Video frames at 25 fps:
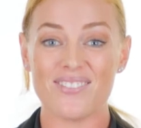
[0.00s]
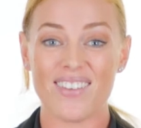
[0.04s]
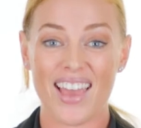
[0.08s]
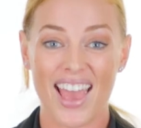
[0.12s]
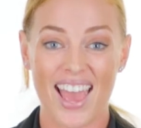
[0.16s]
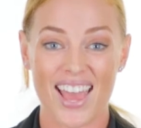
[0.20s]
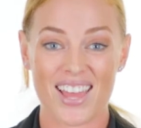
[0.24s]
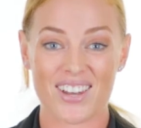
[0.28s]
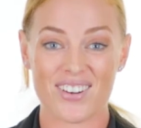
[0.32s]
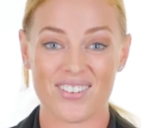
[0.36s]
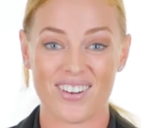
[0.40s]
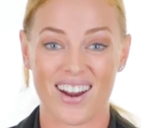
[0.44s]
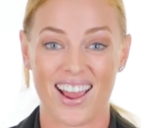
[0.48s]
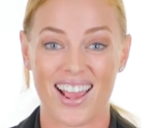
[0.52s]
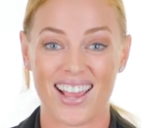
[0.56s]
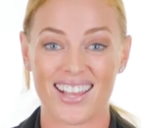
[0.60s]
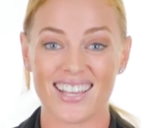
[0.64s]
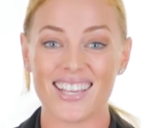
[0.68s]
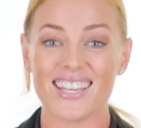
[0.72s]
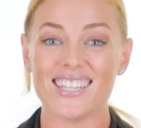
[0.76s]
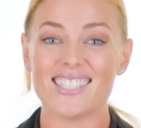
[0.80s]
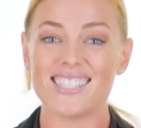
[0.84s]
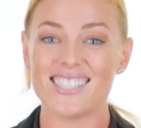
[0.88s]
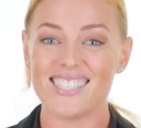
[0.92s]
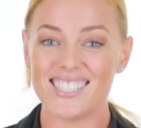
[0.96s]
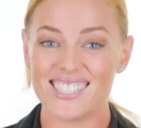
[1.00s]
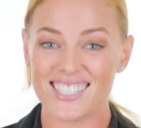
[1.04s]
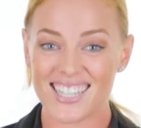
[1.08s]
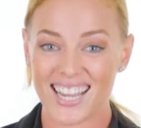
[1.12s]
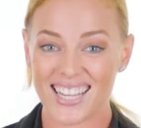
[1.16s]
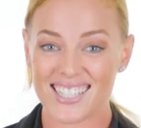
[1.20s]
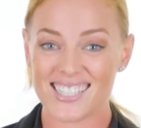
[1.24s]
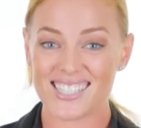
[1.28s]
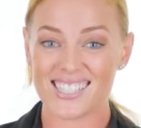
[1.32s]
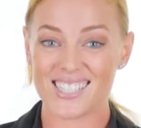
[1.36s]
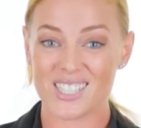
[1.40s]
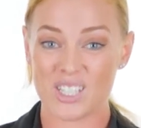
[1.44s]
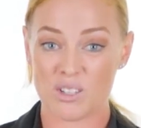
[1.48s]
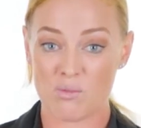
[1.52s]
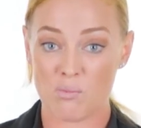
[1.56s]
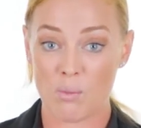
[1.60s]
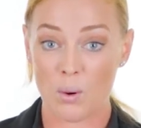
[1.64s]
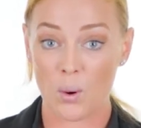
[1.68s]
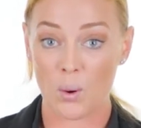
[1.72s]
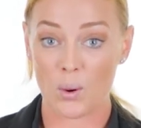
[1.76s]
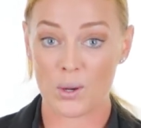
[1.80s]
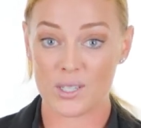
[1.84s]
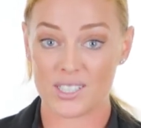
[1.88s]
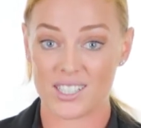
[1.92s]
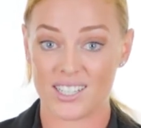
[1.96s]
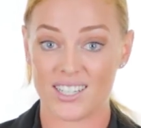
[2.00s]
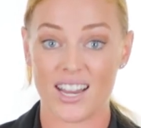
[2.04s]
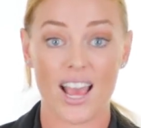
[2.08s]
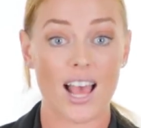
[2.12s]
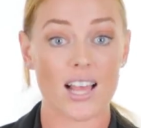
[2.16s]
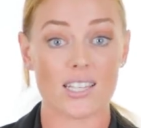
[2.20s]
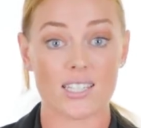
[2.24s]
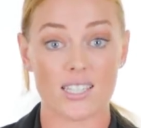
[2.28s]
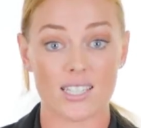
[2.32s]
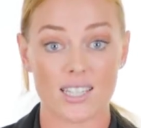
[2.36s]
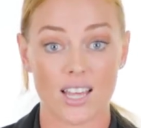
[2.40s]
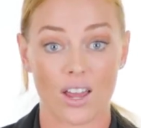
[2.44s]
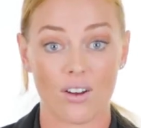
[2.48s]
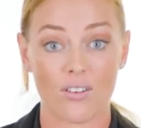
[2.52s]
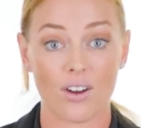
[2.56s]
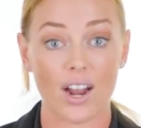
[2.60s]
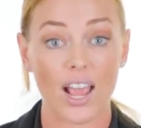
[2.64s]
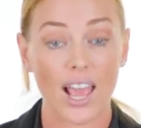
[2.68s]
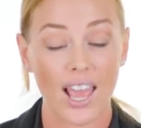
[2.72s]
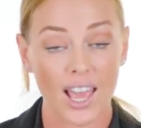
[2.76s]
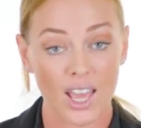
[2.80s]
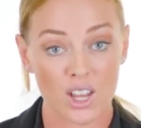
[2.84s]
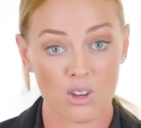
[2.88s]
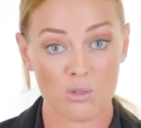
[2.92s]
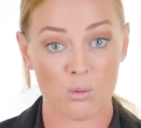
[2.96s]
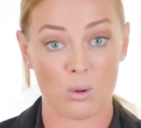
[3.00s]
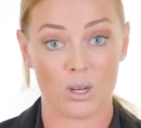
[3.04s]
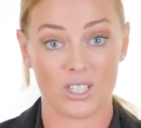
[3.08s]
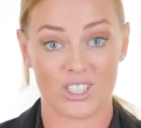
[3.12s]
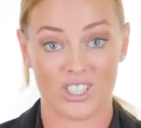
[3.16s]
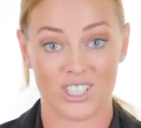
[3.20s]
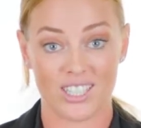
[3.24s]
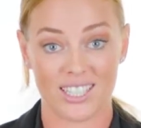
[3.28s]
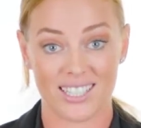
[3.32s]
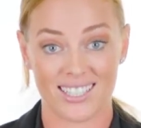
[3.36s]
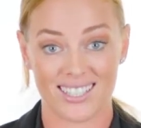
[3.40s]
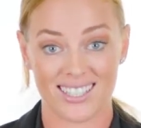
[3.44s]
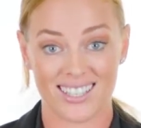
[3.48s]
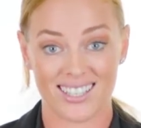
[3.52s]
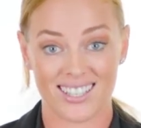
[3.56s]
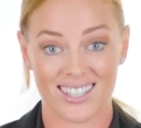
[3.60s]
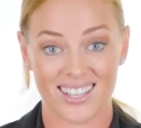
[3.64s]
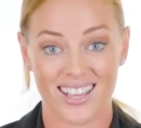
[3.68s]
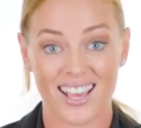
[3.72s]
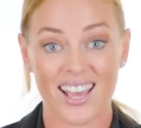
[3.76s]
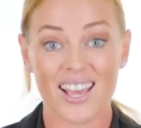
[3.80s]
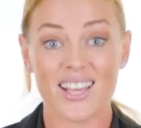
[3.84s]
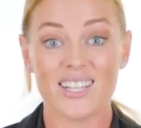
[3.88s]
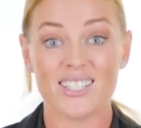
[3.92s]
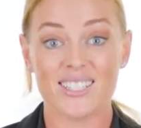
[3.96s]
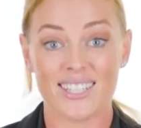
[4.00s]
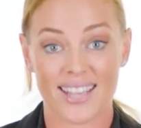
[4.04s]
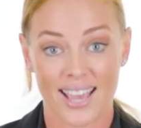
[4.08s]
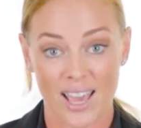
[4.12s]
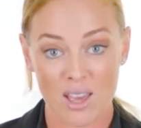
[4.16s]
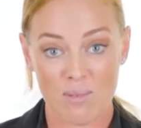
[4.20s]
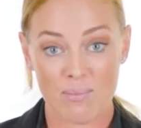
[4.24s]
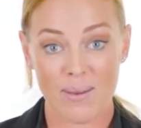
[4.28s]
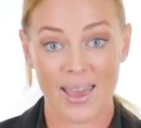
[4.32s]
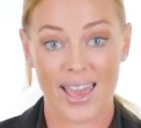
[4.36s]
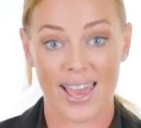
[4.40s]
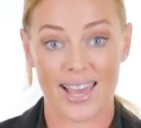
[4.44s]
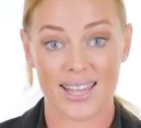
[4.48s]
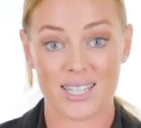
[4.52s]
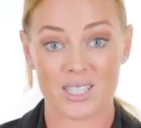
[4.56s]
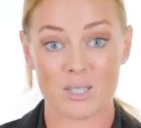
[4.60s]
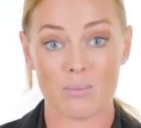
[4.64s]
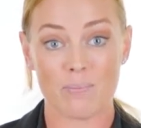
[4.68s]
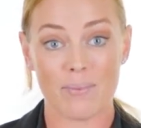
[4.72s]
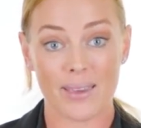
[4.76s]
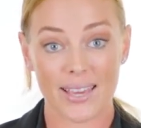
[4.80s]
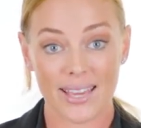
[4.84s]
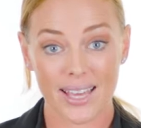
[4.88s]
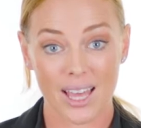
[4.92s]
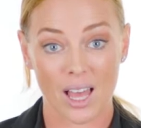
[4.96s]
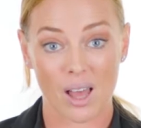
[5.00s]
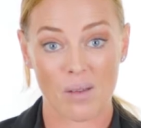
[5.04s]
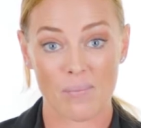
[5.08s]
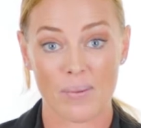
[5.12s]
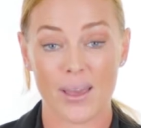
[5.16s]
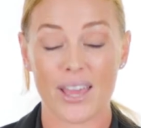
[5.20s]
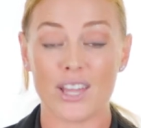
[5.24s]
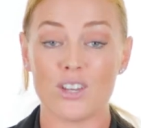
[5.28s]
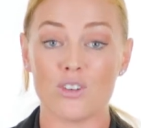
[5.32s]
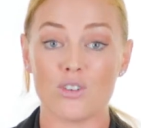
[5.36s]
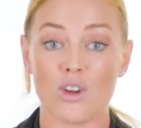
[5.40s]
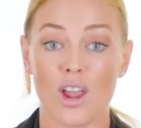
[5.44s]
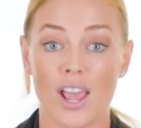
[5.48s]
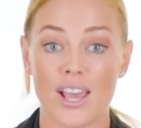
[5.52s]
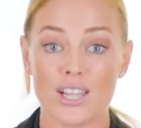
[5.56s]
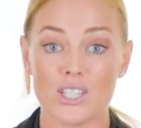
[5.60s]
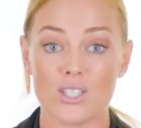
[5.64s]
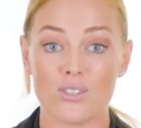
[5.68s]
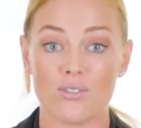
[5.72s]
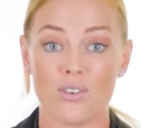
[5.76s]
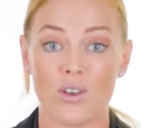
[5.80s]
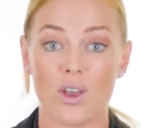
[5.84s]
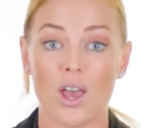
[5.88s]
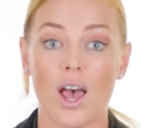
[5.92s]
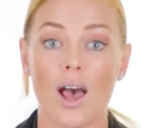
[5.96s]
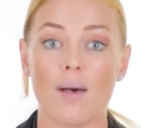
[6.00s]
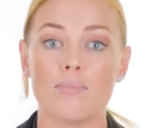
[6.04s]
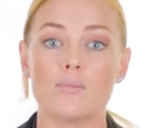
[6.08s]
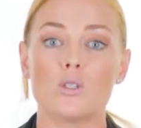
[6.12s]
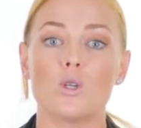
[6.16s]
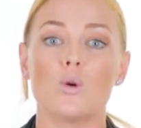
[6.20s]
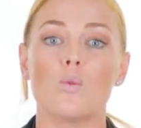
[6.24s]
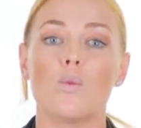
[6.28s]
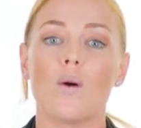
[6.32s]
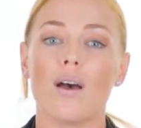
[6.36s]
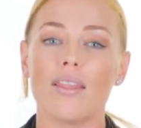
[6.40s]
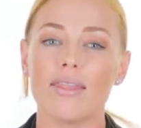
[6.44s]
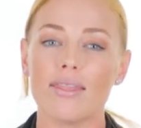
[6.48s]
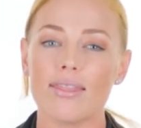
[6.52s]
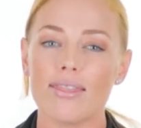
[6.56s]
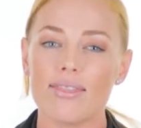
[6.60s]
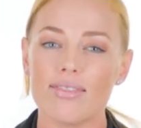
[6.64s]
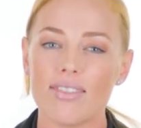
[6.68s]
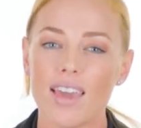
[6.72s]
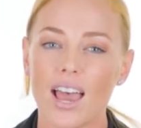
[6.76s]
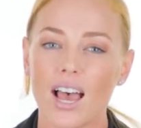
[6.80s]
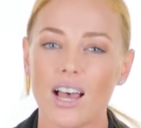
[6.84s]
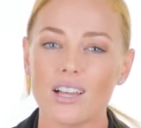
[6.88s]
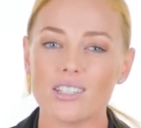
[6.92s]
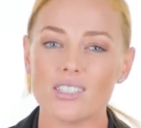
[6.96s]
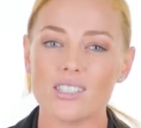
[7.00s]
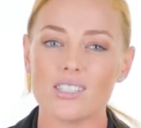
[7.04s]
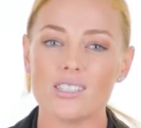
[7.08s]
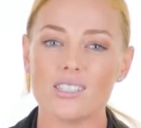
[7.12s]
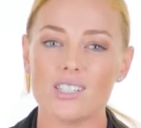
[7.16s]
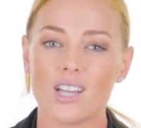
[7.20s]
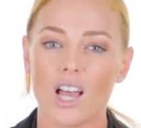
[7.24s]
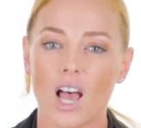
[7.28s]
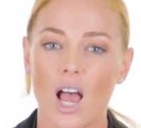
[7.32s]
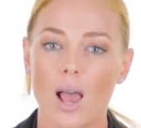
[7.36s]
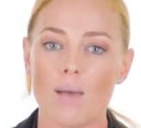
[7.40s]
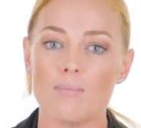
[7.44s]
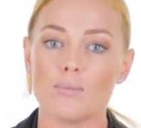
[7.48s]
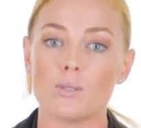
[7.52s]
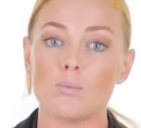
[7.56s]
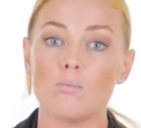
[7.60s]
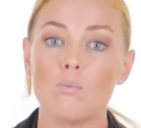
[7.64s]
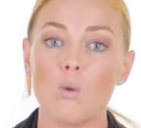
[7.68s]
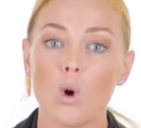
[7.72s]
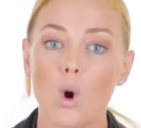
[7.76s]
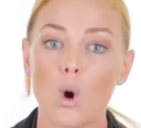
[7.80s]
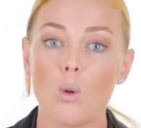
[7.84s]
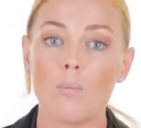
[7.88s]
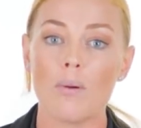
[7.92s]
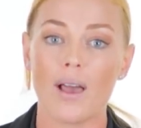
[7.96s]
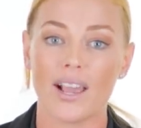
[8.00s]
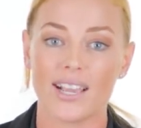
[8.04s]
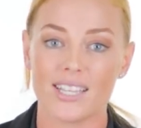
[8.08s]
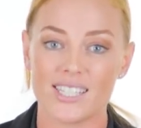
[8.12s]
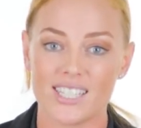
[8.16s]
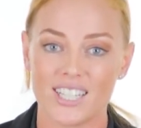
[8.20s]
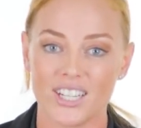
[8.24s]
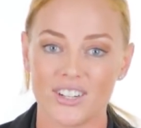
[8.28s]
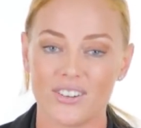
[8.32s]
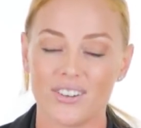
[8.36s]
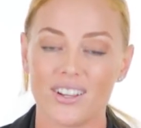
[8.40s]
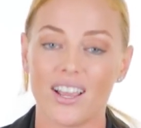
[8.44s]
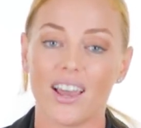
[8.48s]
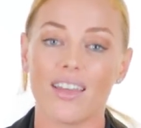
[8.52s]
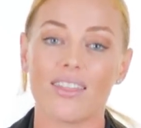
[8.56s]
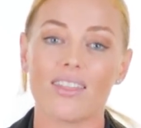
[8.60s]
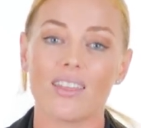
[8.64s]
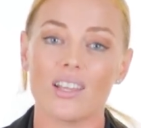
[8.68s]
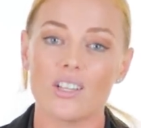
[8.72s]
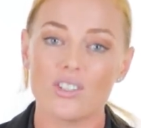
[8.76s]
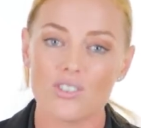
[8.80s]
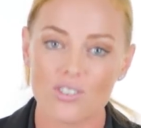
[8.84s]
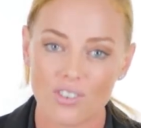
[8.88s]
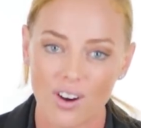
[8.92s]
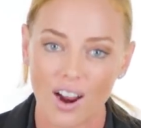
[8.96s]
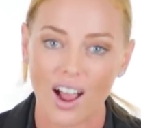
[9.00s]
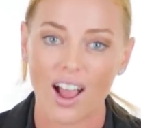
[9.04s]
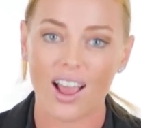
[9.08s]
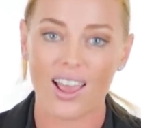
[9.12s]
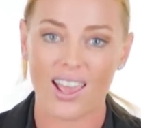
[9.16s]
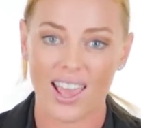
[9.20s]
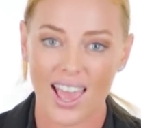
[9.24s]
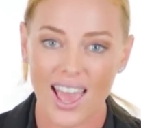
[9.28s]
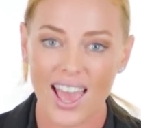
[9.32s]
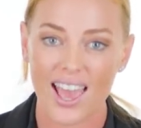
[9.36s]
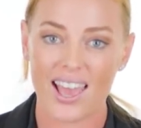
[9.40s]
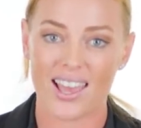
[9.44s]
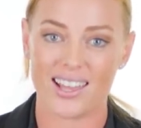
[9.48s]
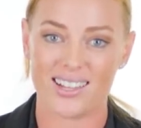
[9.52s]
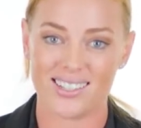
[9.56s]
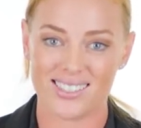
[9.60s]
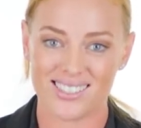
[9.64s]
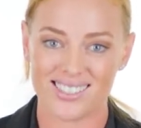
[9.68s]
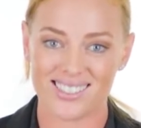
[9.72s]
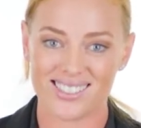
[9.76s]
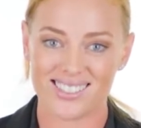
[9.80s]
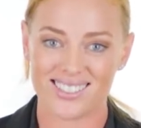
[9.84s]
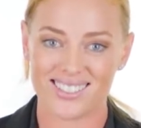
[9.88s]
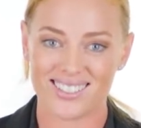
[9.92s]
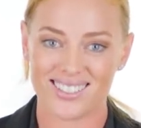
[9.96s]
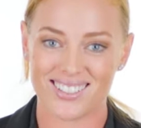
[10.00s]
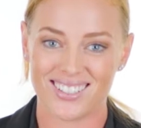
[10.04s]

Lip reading: hand drying is just as important as thorough hand washing. Damp hands pick up and transfer up to 1,000 times more bacteria than dry hands.